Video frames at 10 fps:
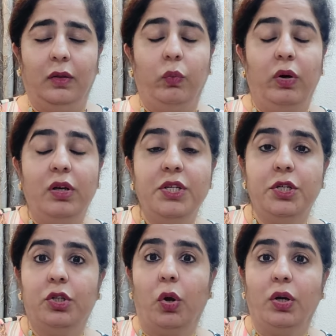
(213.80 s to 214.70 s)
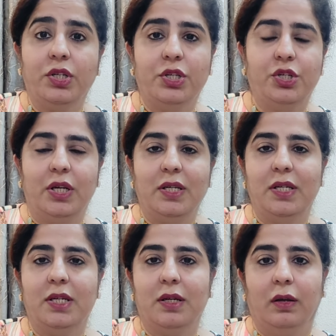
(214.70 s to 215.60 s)
The worst thoughts
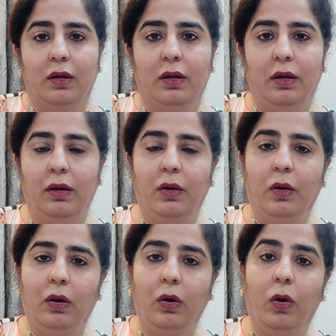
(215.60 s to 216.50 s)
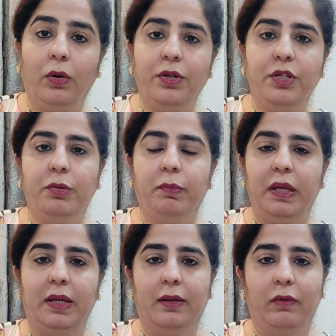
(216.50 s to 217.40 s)
just haunt
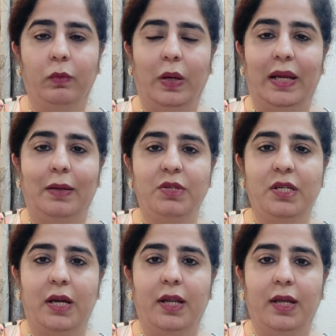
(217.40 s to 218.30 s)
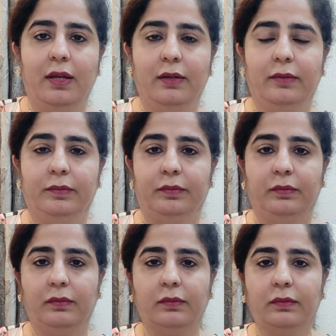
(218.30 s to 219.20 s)
me while I'm studying.
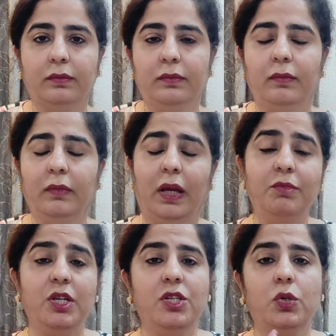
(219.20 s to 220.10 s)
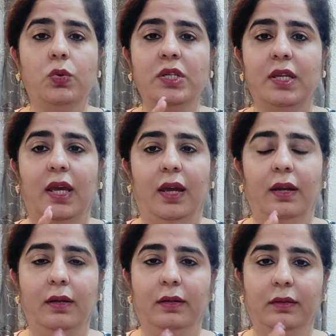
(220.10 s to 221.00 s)
I'm just so scared.